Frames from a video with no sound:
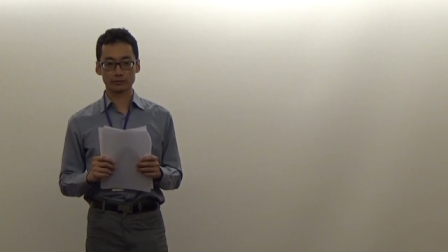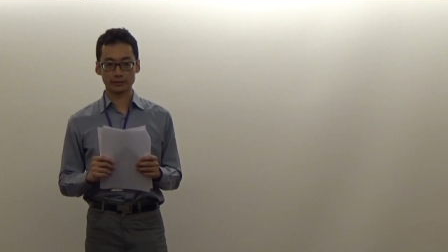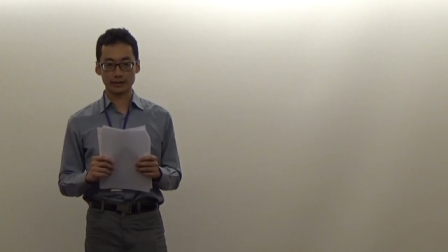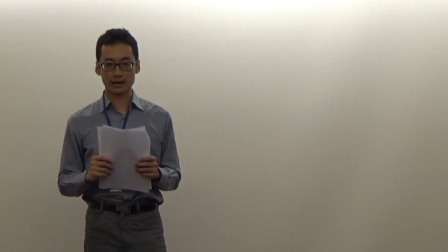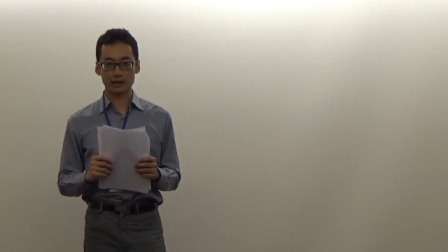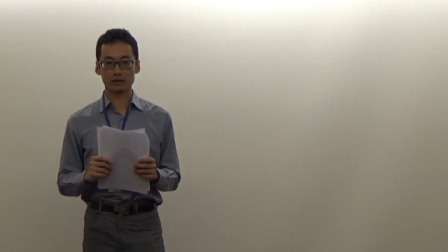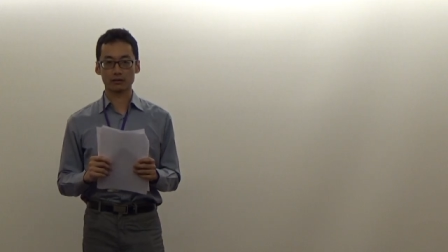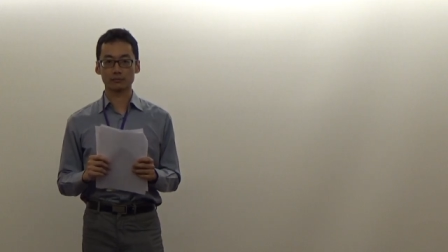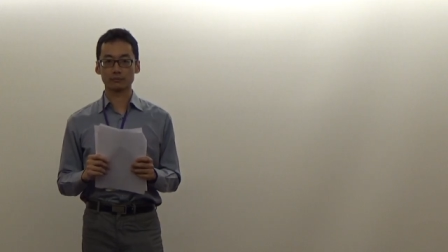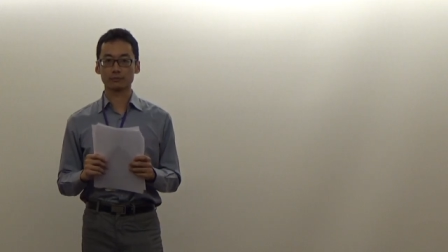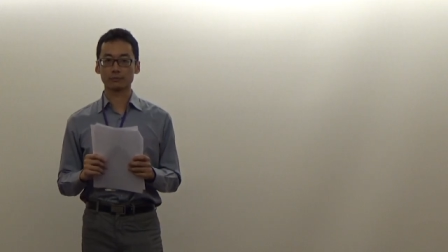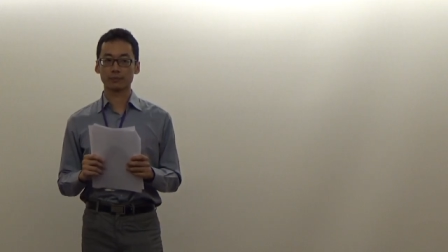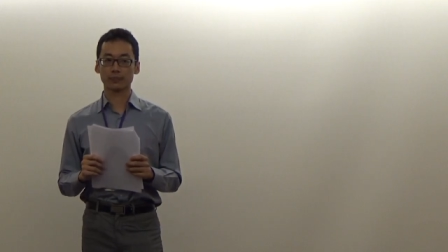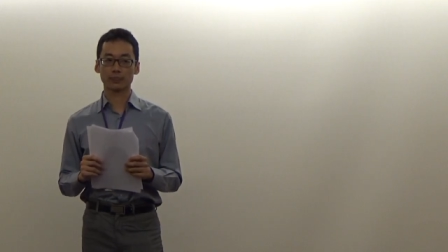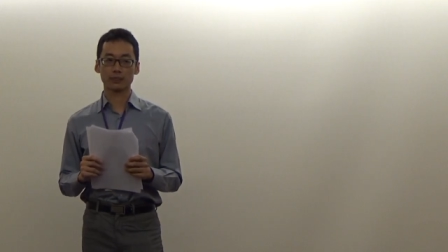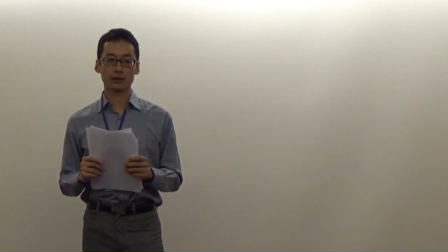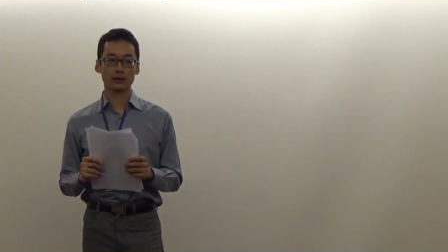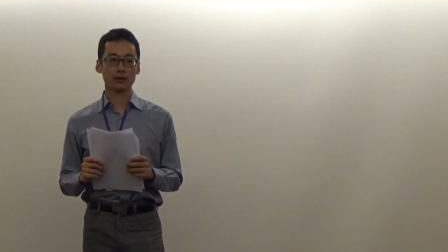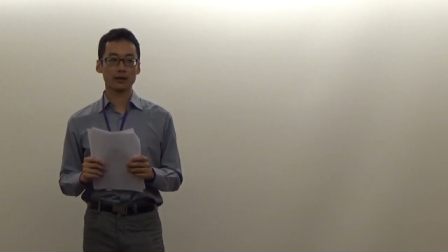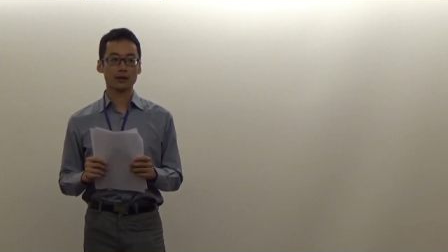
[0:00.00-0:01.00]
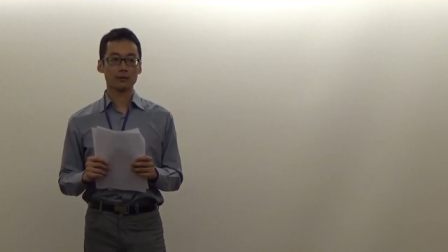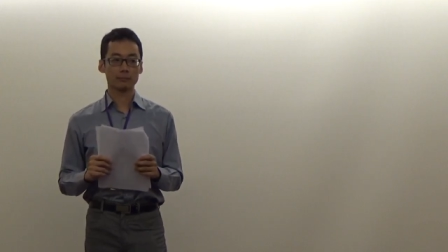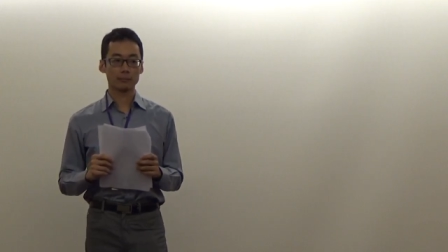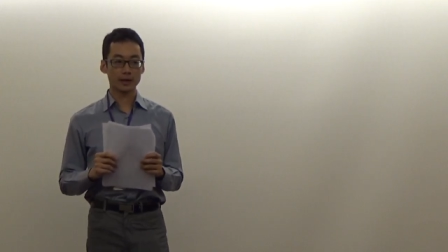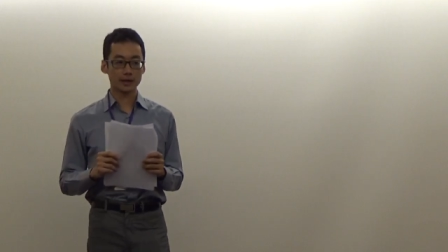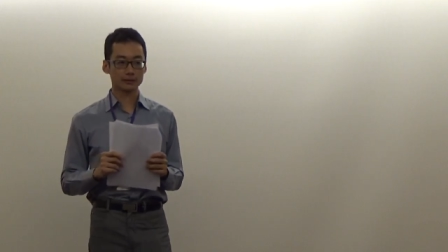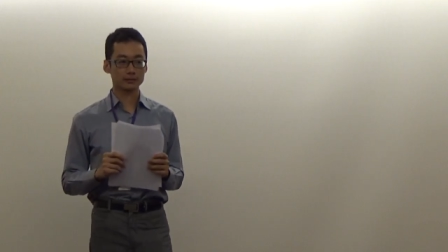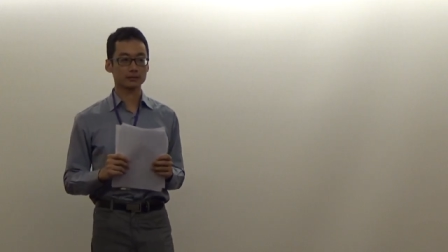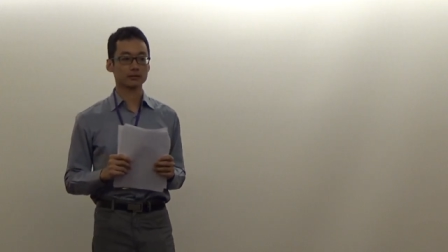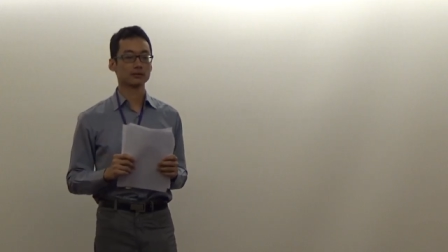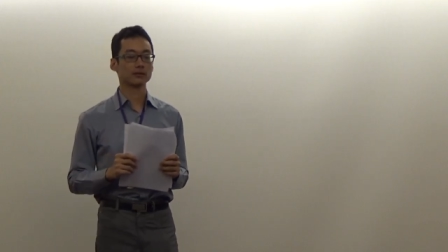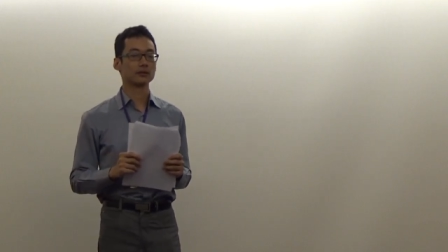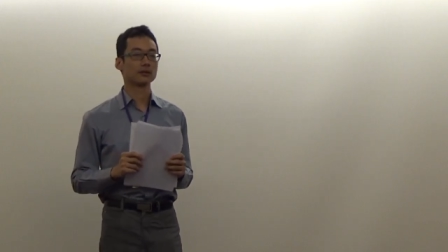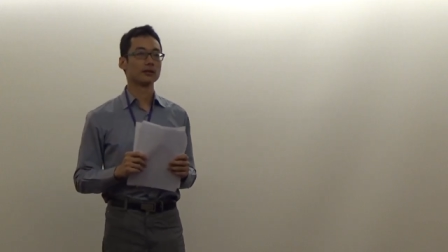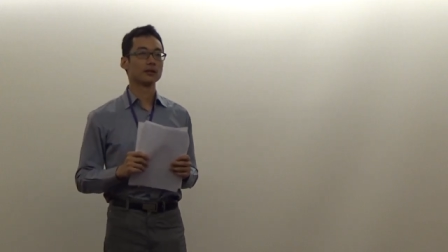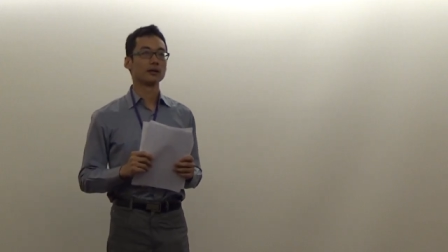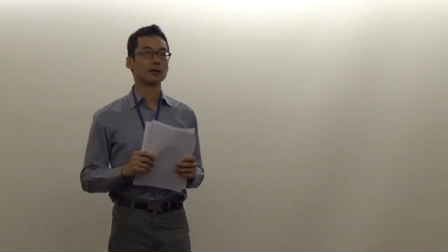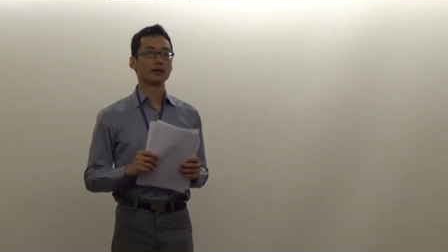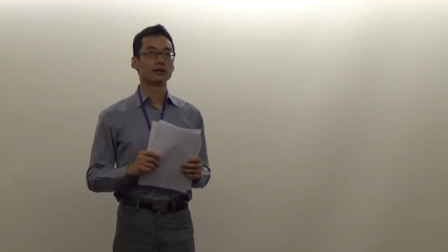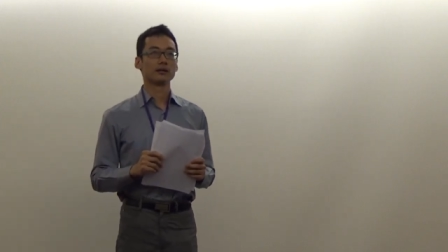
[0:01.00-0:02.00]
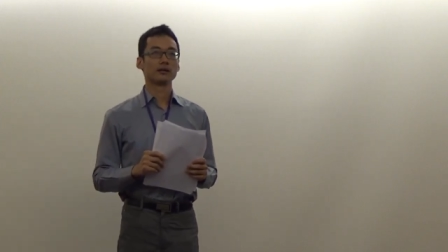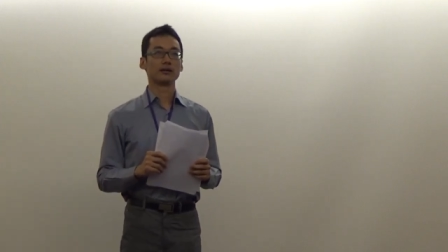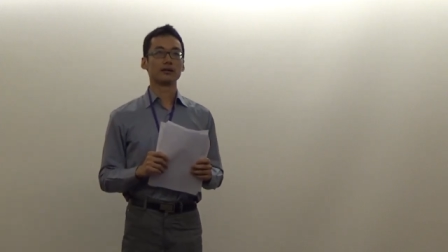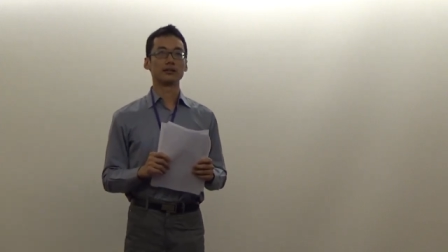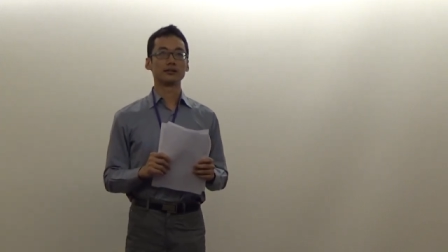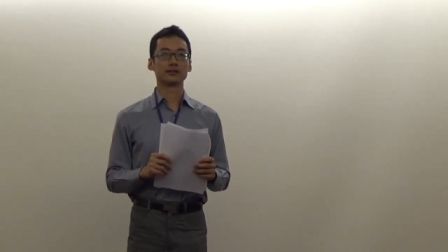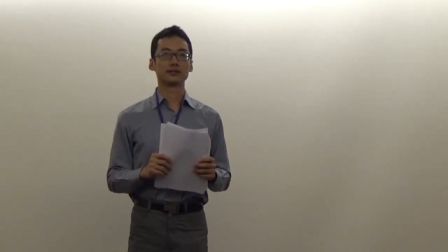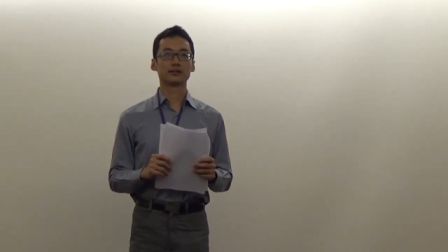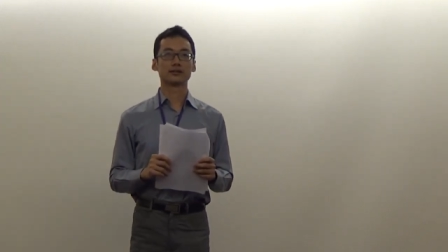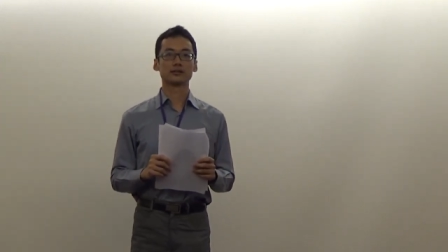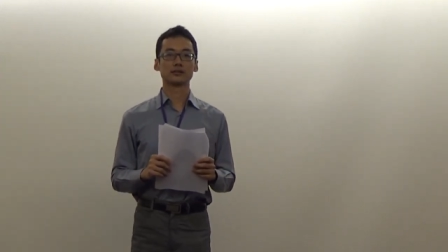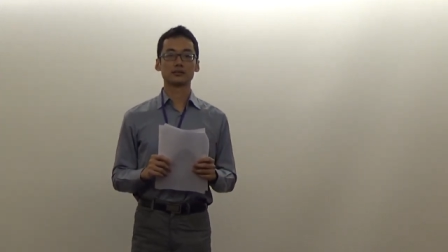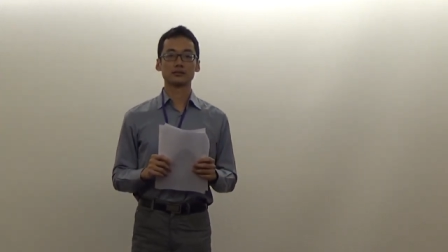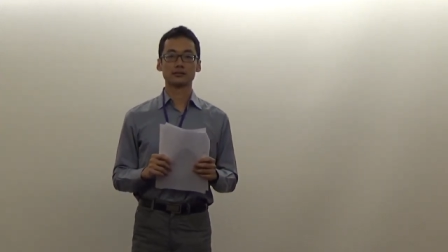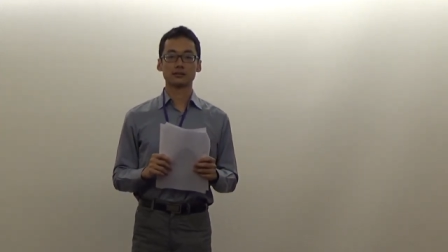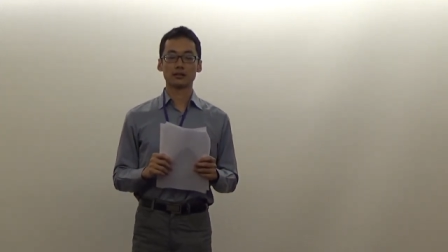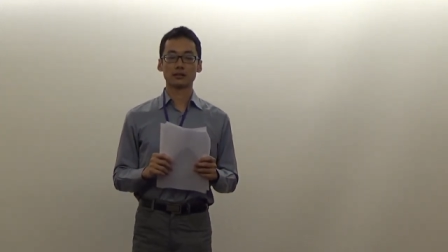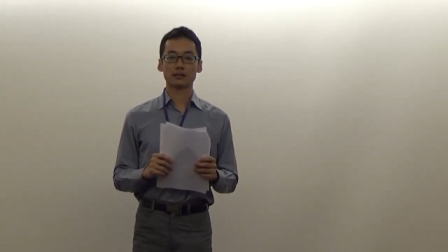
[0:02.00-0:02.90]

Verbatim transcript: now, but it's